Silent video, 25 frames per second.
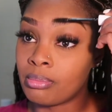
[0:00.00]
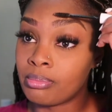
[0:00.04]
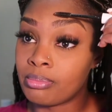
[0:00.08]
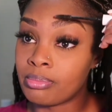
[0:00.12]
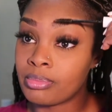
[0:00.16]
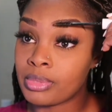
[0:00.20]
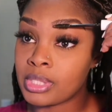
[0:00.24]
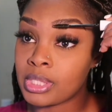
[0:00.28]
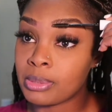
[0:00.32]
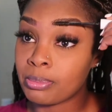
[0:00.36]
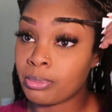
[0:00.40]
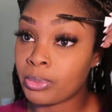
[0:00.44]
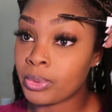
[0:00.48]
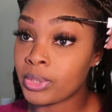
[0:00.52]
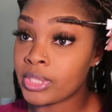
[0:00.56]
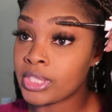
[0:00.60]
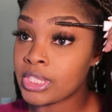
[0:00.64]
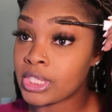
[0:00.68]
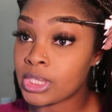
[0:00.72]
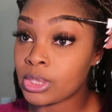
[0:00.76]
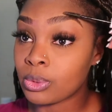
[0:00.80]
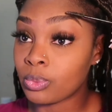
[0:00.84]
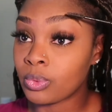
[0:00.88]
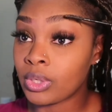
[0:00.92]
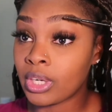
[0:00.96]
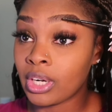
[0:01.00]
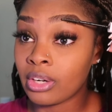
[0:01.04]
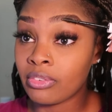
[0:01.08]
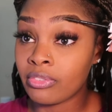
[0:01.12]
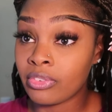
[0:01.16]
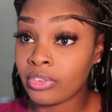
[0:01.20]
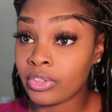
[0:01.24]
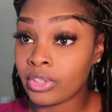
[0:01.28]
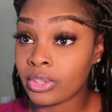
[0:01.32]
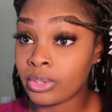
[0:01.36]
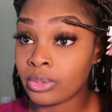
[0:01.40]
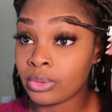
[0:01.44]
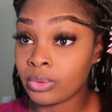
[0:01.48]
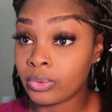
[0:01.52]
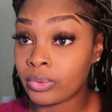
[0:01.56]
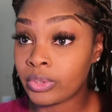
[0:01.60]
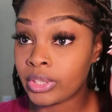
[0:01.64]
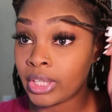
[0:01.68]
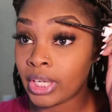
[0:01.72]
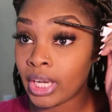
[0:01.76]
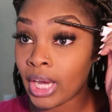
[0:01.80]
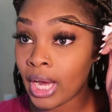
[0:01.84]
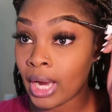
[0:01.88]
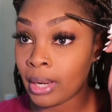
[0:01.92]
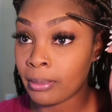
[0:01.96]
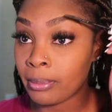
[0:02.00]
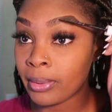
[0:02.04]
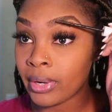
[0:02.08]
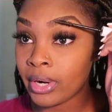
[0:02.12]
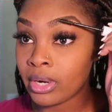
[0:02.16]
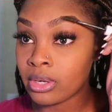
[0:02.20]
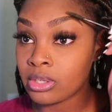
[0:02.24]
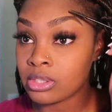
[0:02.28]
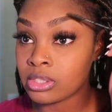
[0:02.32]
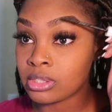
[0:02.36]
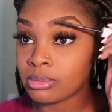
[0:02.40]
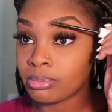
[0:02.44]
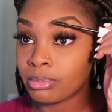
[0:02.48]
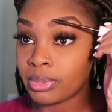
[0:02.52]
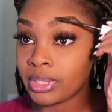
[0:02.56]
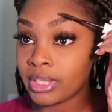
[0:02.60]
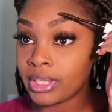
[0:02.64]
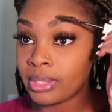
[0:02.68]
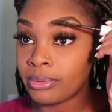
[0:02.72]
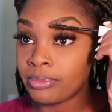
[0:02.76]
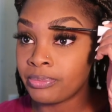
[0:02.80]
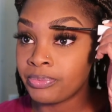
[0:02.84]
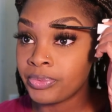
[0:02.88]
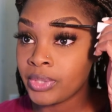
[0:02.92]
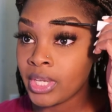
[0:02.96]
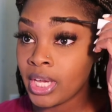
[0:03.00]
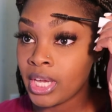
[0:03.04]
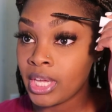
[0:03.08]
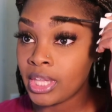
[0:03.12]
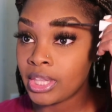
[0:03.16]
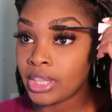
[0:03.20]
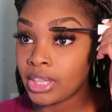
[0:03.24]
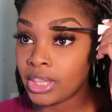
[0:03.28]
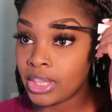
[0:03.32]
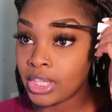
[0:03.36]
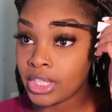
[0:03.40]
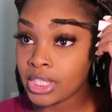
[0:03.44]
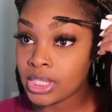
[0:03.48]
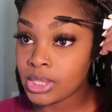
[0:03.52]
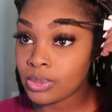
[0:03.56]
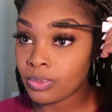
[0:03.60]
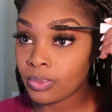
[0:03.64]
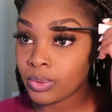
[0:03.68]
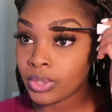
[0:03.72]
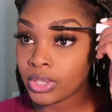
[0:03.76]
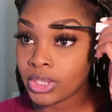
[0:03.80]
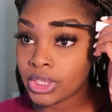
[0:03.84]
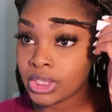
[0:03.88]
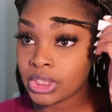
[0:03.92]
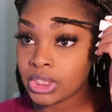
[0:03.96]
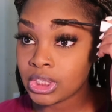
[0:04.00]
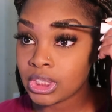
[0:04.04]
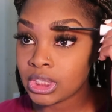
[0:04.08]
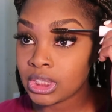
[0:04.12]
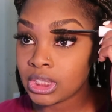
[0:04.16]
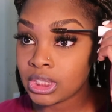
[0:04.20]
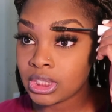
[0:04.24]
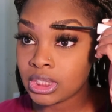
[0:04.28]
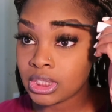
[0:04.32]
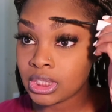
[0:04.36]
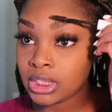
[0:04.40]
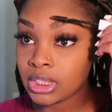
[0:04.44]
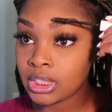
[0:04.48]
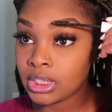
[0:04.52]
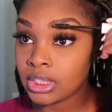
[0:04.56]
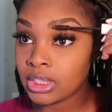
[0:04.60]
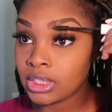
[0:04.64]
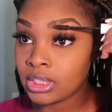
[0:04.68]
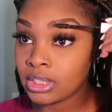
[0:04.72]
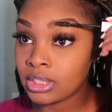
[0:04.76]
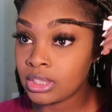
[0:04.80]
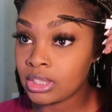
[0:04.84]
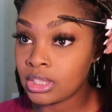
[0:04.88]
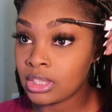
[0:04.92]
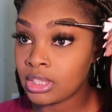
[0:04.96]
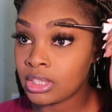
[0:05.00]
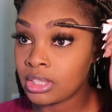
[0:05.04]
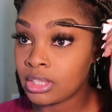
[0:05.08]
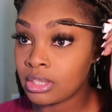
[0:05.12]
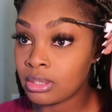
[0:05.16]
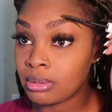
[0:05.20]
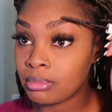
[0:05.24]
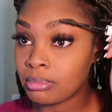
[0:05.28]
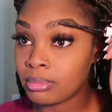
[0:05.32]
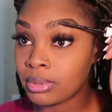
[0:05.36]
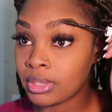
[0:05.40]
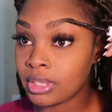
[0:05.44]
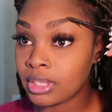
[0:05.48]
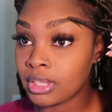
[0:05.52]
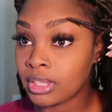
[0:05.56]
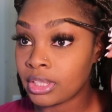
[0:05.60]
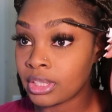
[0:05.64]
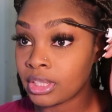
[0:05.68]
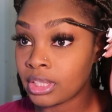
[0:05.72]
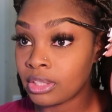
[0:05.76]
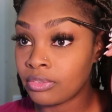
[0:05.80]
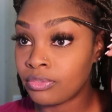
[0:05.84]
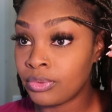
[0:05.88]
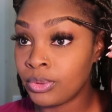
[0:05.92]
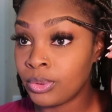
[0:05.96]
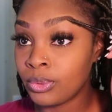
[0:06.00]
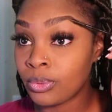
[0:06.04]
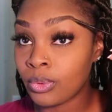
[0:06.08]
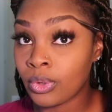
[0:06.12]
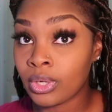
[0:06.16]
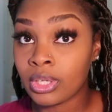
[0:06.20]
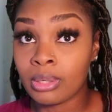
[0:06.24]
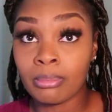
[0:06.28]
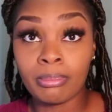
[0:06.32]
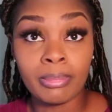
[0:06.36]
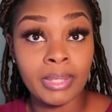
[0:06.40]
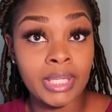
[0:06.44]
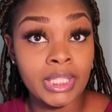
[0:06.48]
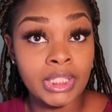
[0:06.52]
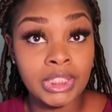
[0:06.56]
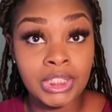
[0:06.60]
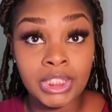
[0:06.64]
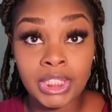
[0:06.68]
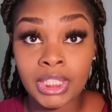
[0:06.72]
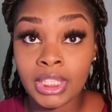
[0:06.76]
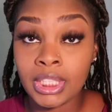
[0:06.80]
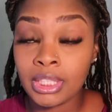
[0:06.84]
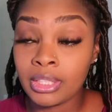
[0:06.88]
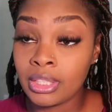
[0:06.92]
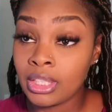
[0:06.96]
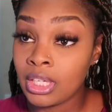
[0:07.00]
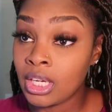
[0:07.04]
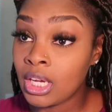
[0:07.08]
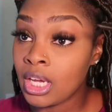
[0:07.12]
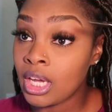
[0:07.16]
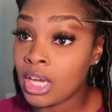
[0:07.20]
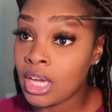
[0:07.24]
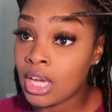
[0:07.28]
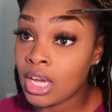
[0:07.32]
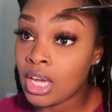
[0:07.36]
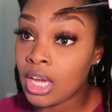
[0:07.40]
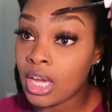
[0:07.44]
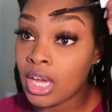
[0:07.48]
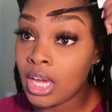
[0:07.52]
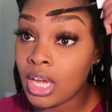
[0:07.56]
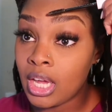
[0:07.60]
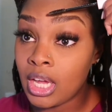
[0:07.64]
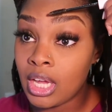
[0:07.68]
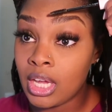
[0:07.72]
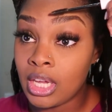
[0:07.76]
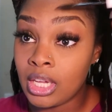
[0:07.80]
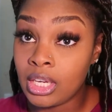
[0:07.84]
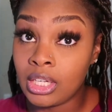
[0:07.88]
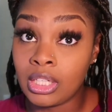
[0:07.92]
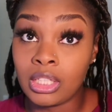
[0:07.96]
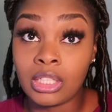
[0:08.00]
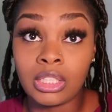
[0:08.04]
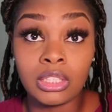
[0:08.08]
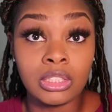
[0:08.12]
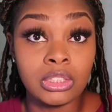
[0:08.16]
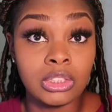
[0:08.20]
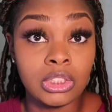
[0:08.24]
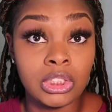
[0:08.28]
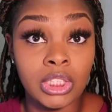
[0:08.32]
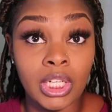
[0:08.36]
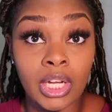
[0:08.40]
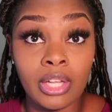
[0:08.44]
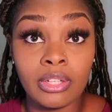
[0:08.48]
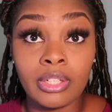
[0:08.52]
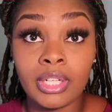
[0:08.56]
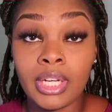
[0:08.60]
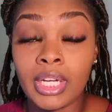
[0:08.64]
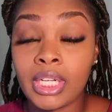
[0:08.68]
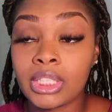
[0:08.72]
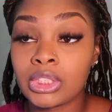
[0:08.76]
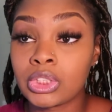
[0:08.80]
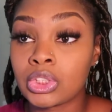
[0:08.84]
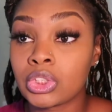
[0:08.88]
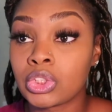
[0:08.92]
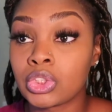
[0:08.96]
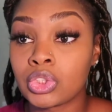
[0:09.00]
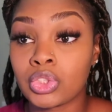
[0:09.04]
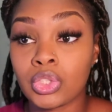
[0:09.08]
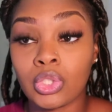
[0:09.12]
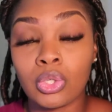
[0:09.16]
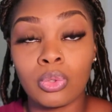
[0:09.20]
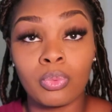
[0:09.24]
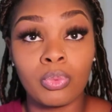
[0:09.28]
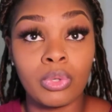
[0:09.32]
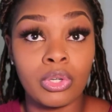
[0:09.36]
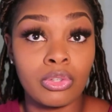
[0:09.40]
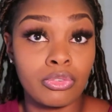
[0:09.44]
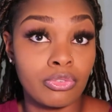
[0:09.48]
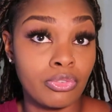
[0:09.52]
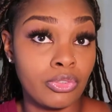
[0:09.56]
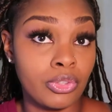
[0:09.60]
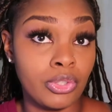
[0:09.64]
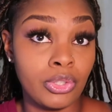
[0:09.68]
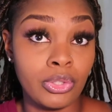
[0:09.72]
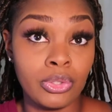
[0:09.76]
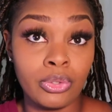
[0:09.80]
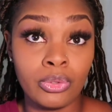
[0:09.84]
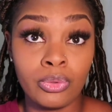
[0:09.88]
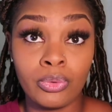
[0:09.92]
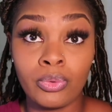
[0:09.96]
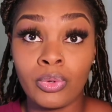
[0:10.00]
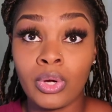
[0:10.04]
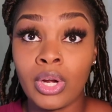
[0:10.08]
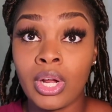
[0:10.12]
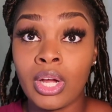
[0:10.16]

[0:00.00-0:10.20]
spritz, whatever on their eyebrows, but this worked just as good. But look, if you want a budget and gel and edge control work for you,